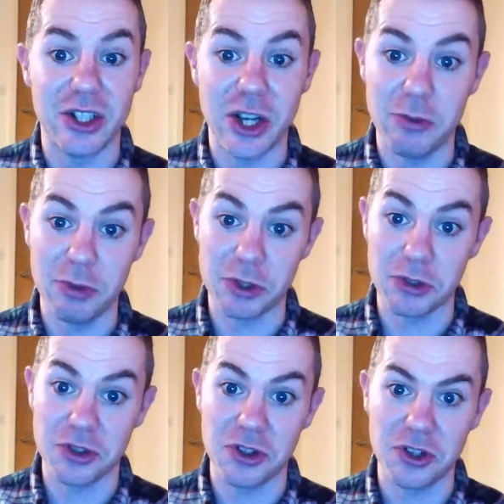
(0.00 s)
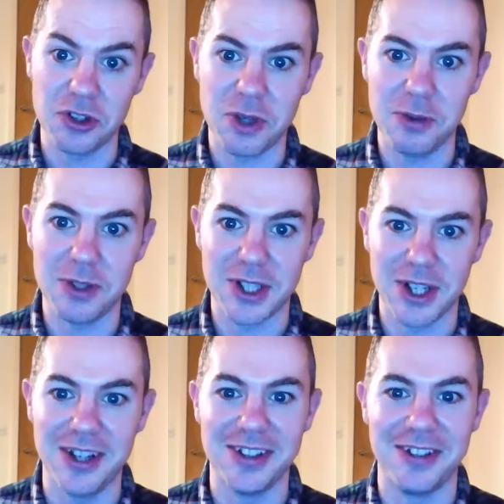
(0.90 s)
Kurt Russell's son as well, which
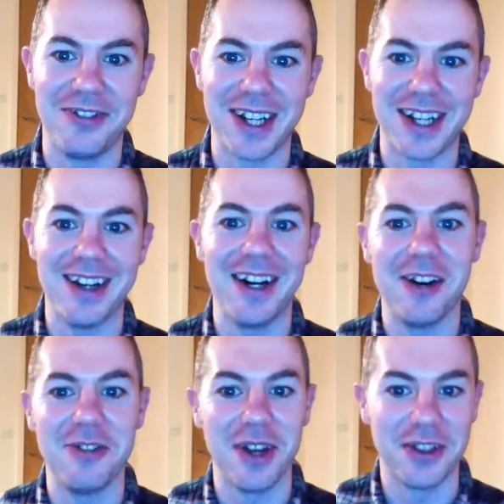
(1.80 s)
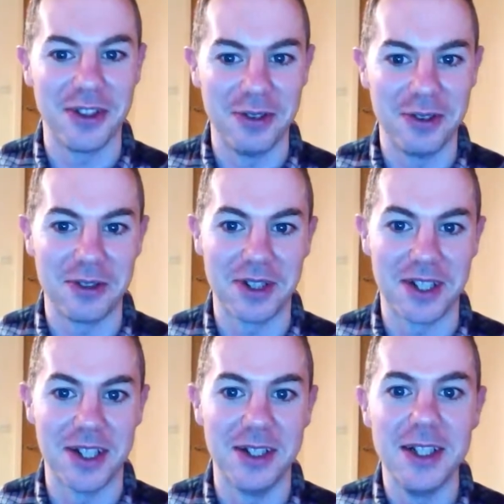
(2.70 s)
I only figured out halfway through, which was
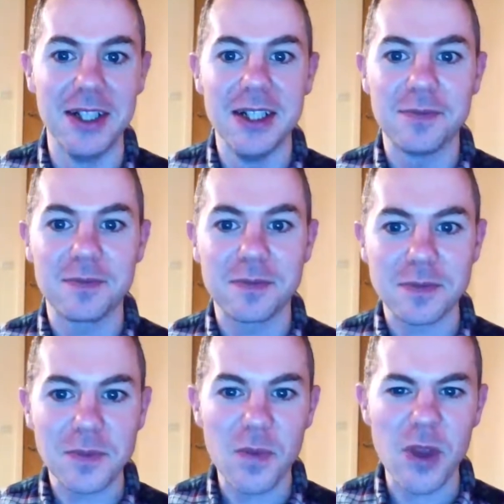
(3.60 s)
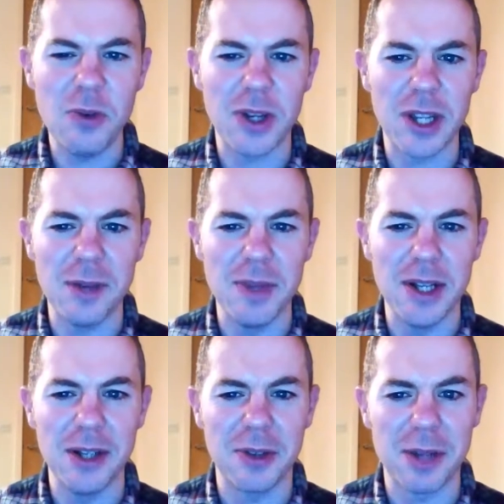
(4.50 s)
one of
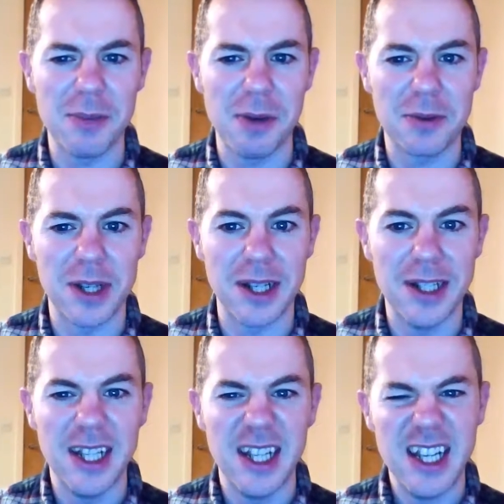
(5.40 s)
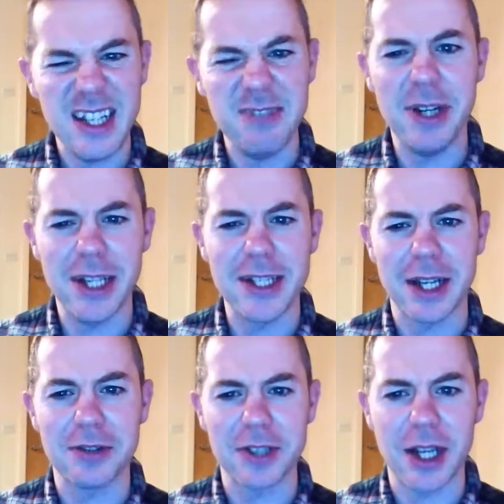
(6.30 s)
the moments where he really
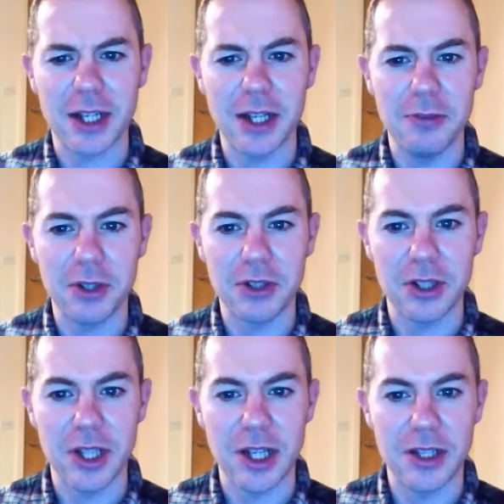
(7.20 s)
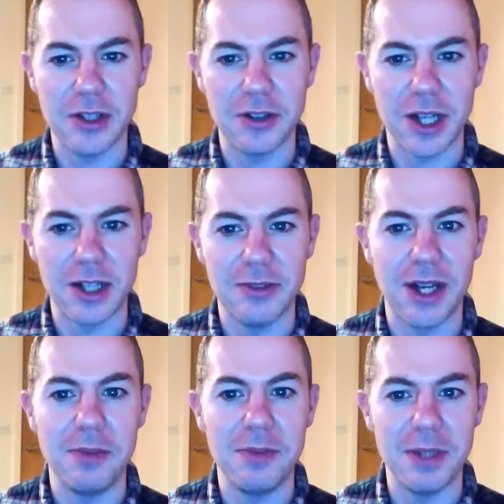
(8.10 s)
sounds like Kurt Russell, and then you
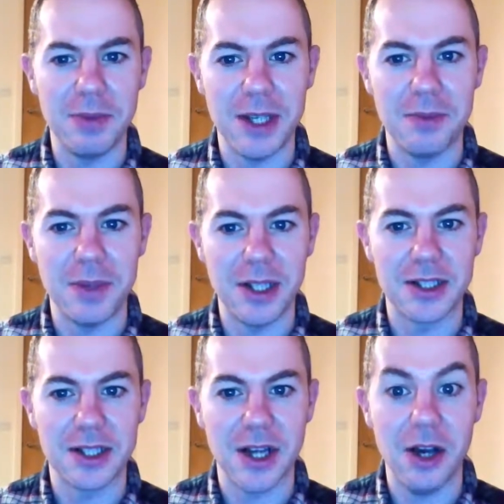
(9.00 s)
IMDb him and it's